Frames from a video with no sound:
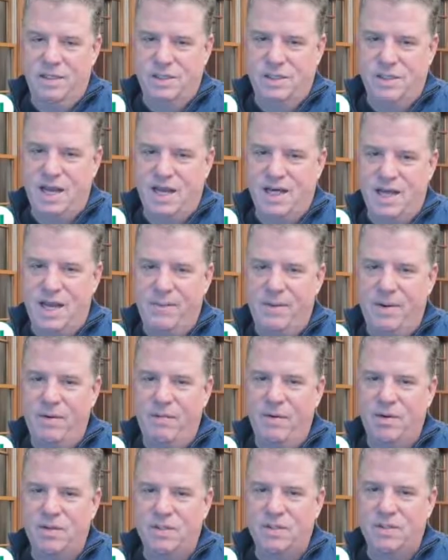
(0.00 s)
select how
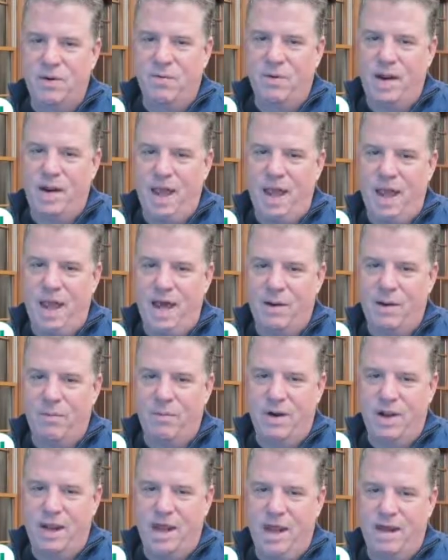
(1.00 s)
many rows I want to add. I
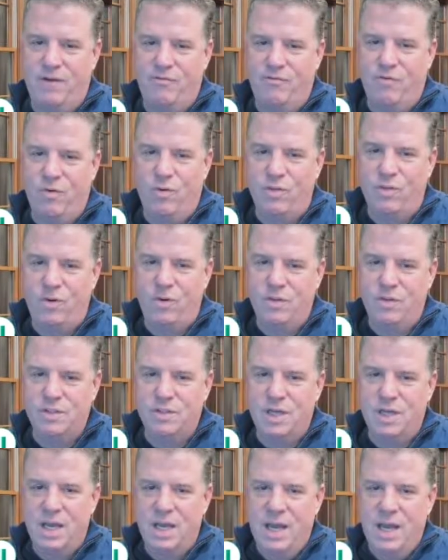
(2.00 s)
want to add 4
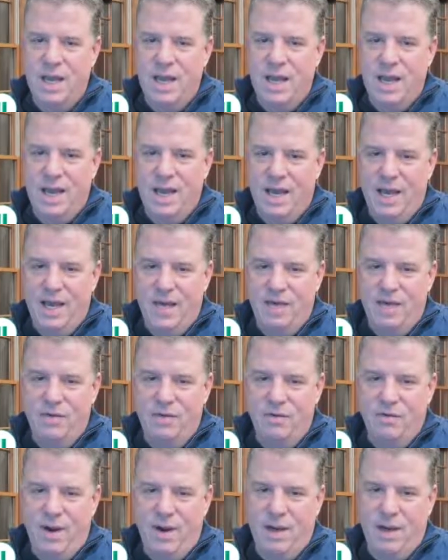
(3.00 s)
rows, and I
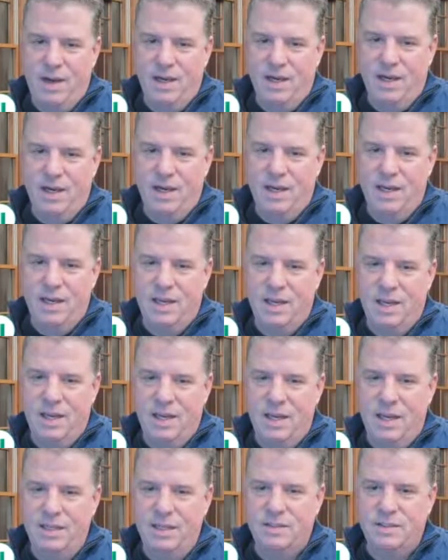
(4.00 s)
do right click,
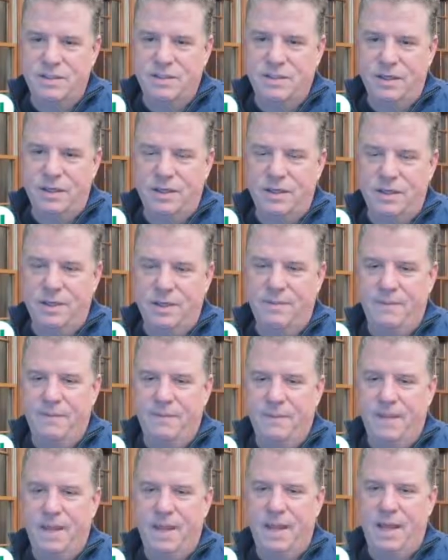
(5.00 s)
insert.
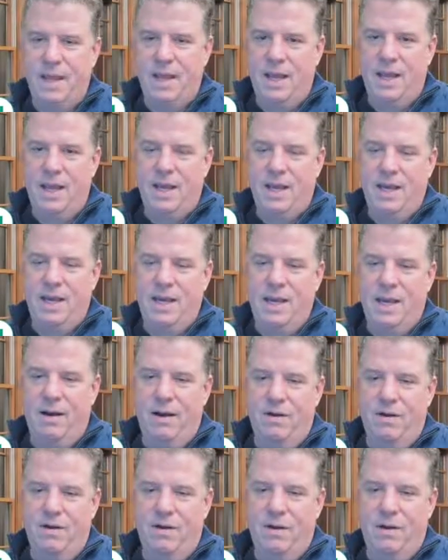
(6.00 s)

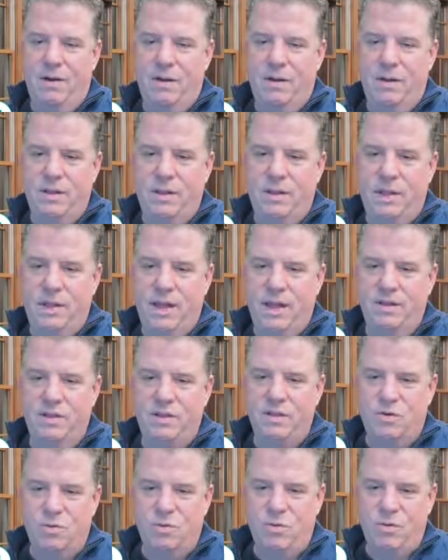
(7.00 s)
Now,
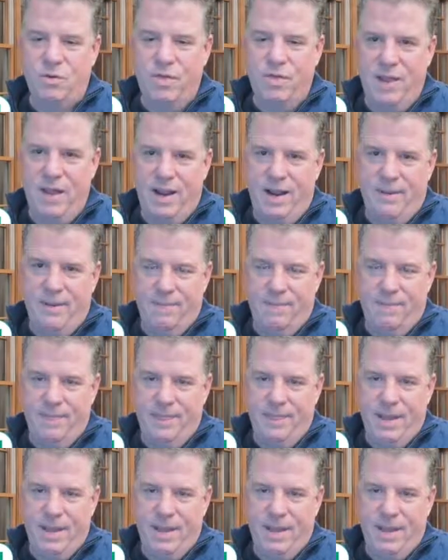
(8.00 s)
here's the cool thing.